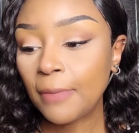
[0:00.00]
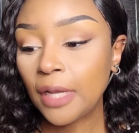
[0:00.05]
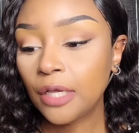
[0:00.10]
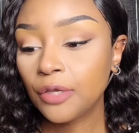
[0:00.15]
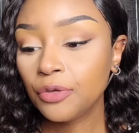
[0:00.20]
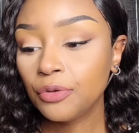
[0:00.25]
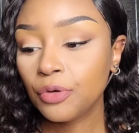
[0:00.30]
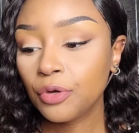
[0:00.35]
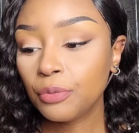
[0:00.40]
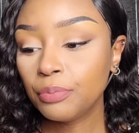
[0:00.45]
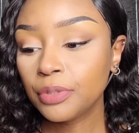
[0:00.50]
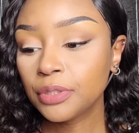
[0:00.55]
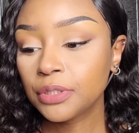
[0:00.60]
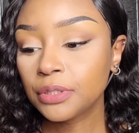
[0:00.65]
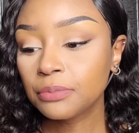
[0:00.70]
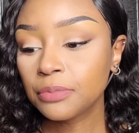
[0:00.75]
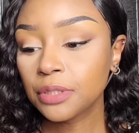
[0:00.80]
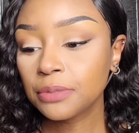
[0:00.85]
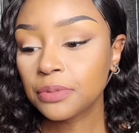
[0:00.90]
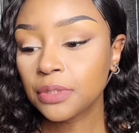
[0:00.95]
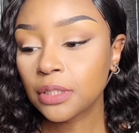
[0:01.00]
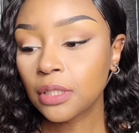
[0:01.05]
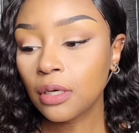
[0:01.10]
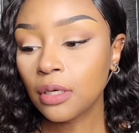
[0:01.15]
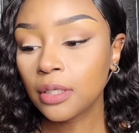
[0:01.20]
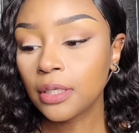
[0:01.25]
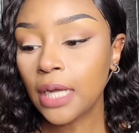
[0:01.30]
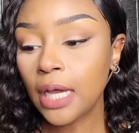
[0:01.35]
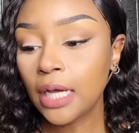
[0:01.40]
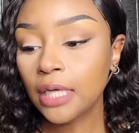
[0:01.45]
and you know, put some lipstick
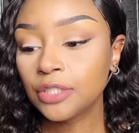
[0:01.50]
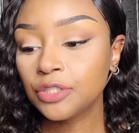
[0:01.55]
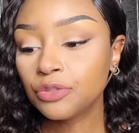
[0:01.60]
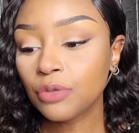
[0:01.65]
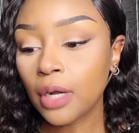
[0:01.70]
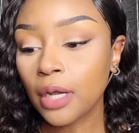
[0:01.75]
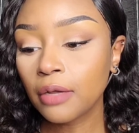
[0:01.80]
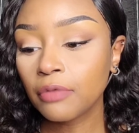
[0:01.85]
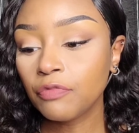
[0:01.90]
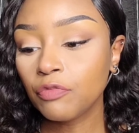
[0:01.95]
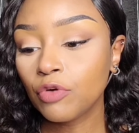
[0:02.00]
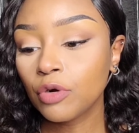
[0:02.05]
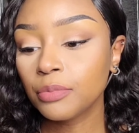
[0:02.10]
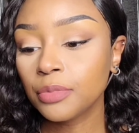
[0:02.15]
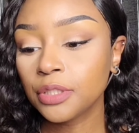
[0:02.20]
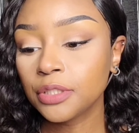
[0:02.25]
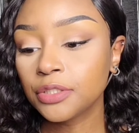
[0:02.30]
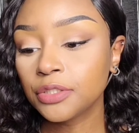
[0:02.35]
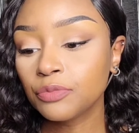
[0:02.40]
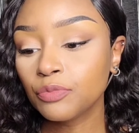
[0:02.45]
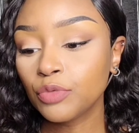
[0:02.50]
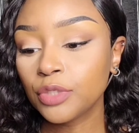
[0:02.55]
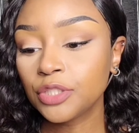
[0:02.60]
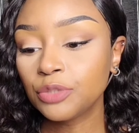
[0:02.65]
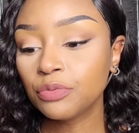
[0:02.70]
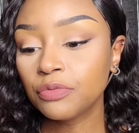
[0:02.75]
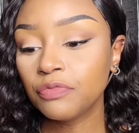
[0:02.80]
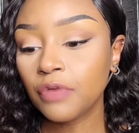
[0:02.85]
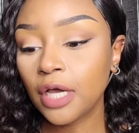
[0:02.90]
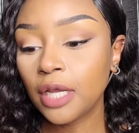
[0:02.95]
on. Non-drying formula is
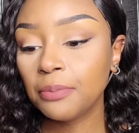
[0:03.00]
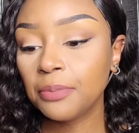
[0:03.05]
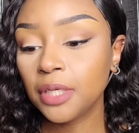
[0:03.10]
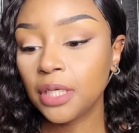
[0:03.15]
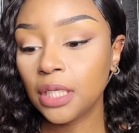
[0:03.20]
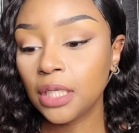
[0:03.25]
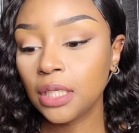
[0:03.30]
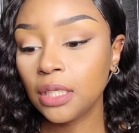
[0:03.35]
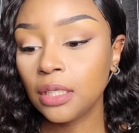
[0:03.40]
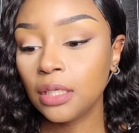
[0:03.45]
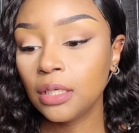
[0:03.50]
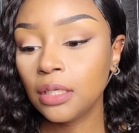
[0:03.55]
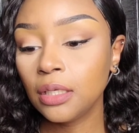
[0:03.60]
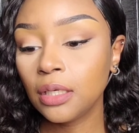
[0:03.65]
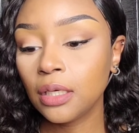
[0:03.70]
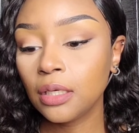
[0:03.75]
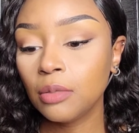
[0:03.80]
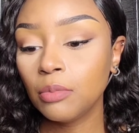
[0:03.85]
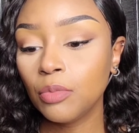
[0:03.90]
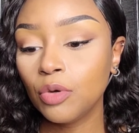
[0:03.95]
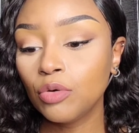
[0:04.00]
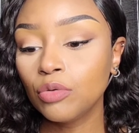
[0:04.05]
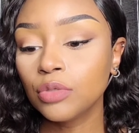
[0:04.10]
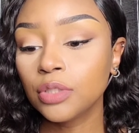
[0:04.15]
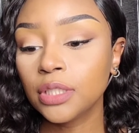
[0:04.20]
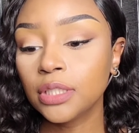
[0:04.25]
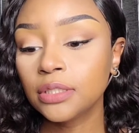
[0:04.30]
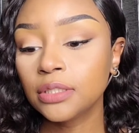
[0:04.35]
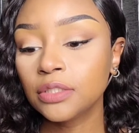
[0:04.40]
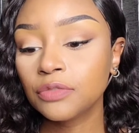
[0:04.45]
enriched with vitamin E and
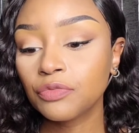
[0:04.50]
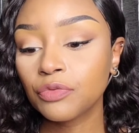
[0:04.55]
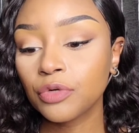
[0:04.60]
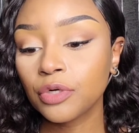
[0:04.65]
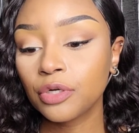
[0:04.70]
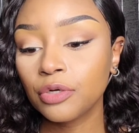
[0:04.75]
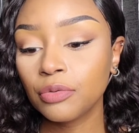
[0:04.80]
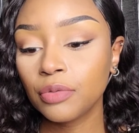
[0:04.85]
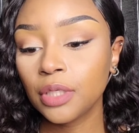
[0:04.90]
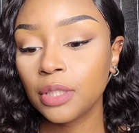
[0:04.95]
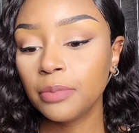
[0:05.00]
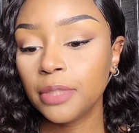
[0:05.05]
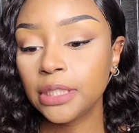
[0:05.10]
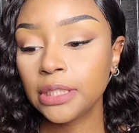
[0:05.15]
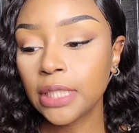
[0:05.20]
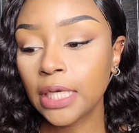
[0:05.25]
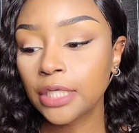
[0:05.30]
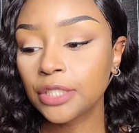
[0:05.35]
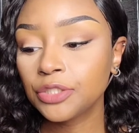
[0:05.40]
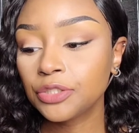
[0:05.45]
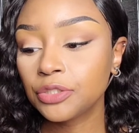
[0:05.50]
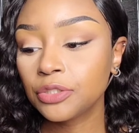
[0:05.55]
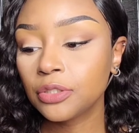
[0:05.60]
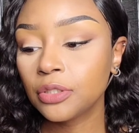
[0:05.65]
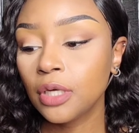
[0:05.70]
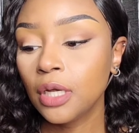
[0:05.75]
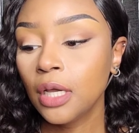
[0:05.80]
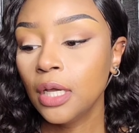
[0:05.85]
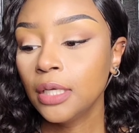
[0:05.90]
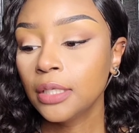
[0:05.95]
emollients for a creamy
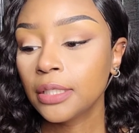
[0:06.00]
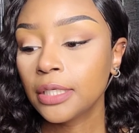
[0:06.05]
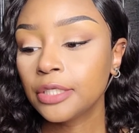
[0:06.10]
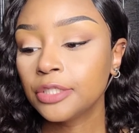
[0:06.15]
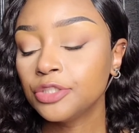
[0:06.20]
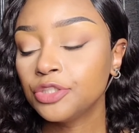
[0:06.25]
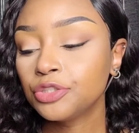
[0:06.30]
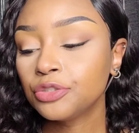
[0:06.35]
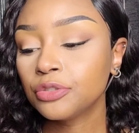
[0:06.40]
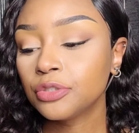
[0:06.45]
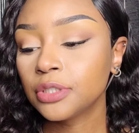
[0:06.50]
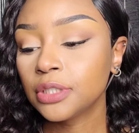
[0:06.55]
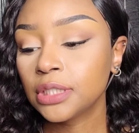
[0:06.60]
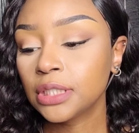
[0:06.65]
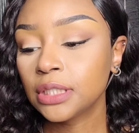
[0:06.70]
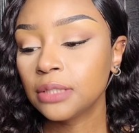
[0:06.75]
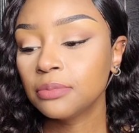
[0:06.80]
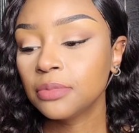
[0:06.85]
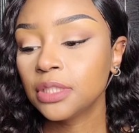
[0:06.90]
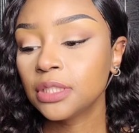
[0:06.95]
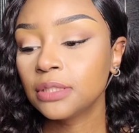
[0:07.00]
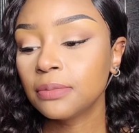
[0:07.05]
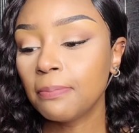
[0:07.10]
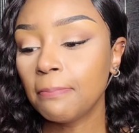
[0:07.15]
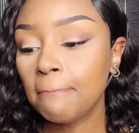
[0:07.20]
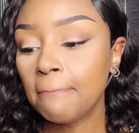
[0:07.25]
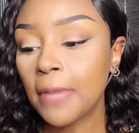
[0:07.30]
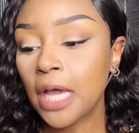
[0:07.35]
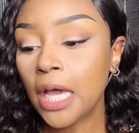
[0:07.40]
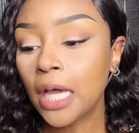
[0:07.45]
texture that ensures seamless
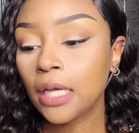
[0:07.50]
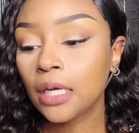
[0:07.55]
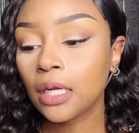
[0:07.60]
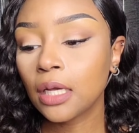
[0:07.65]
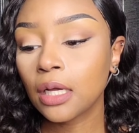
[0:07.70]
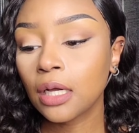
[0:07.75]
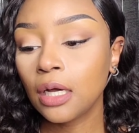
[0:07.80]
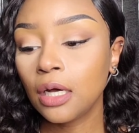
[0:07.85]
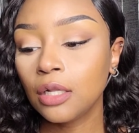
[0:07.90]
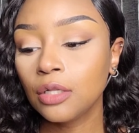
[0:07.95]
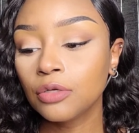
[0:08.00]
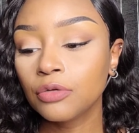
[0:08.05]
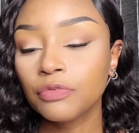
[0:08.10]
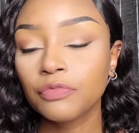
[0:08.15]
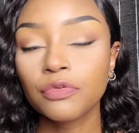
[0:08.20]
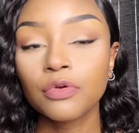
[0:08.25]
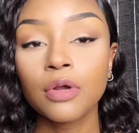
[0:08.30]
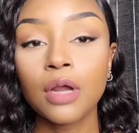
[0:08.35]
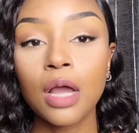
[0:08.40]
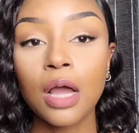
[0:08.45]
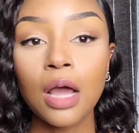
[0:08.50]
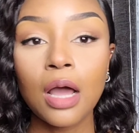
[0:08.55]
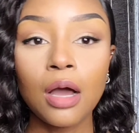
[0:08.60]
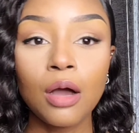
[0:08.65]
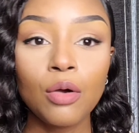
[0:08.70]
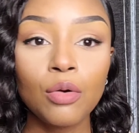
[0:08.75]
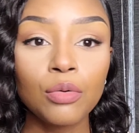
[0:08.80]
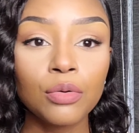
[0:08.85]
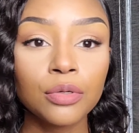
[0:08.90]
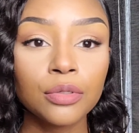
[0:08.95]
matte color for
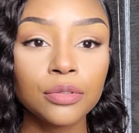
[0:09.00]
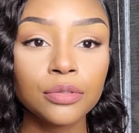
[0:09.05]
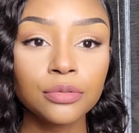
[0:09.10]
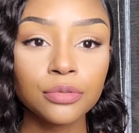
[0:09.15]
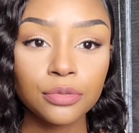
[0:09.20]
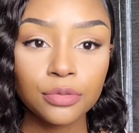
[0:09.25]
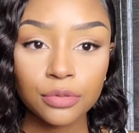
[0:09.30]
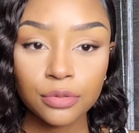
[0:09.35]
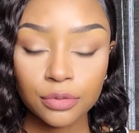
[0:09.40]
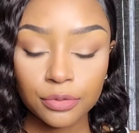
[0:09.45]
hours.